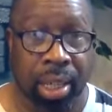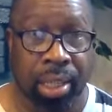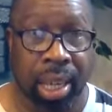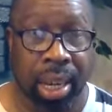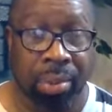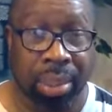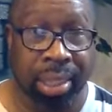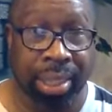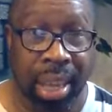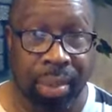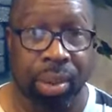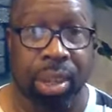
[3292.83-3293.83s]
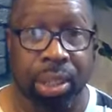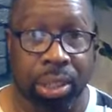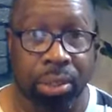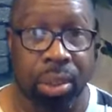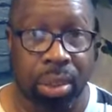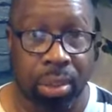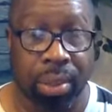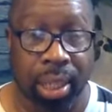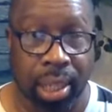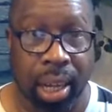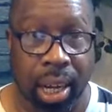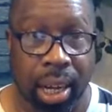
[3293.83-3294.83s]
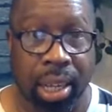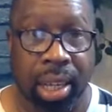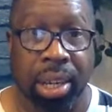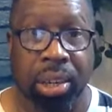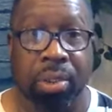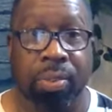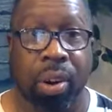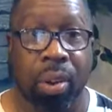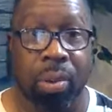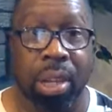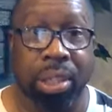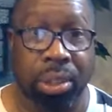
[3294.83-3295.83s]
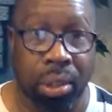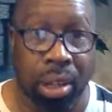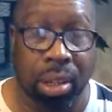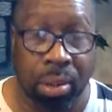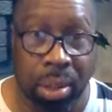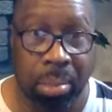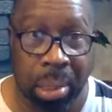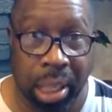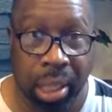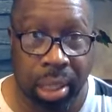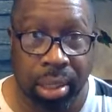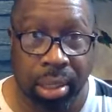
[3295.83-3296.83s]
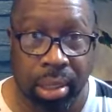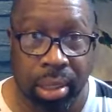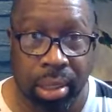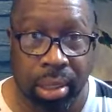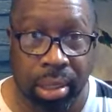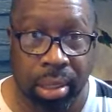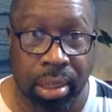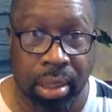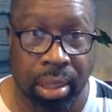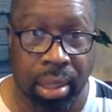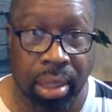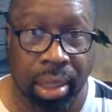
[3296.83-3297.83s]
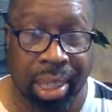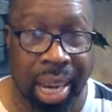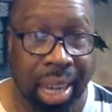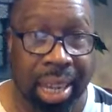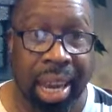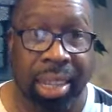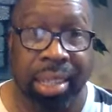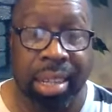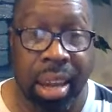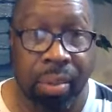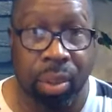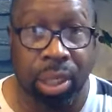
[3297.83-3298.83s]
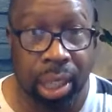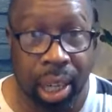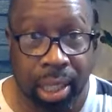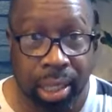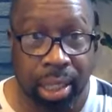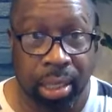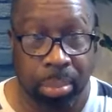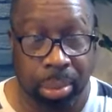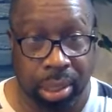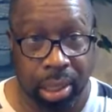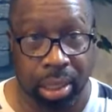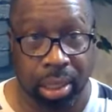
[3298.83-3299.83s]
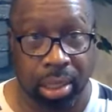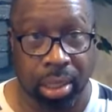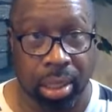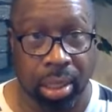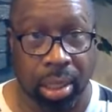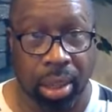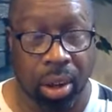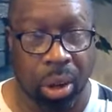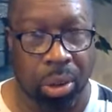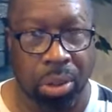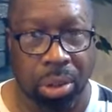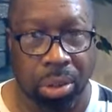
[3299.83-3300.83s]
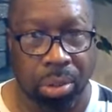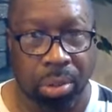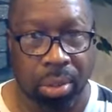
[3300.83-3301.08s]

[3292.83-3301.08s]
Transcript: that it was never a struggle with God. You've always struggled with me. God has never changed his position on you,